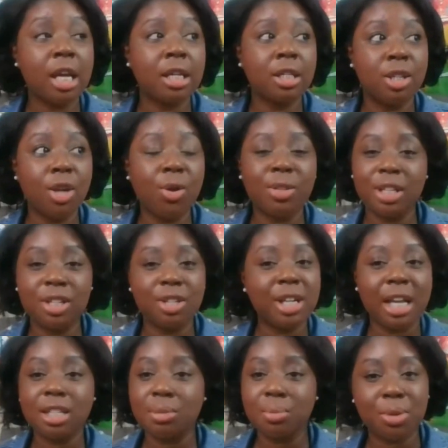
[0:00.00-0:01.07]
know that you're
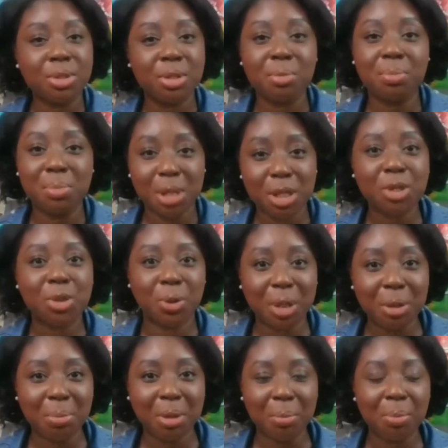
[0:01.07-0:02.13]
not supposed to
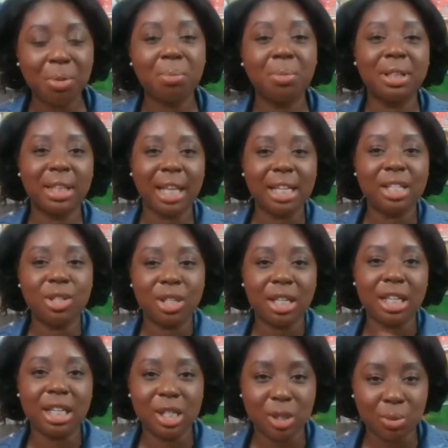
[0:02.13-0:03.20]
mistreat people, but they took
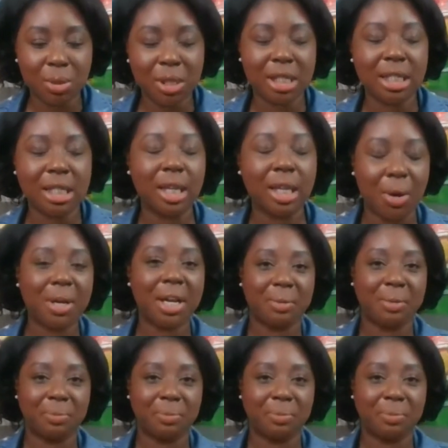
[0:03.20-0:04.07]
it and switched it. Okay.